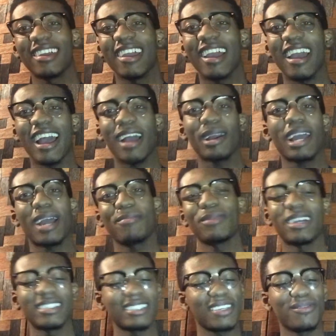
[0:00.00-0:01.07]
I, am
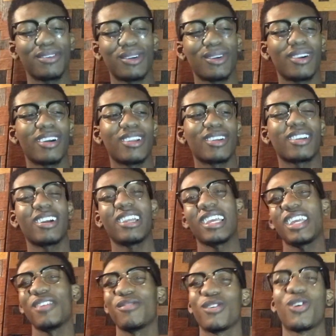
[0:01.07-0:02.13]
not even gonna gonna
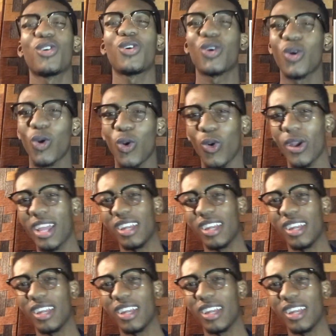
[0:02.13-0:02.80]
even go any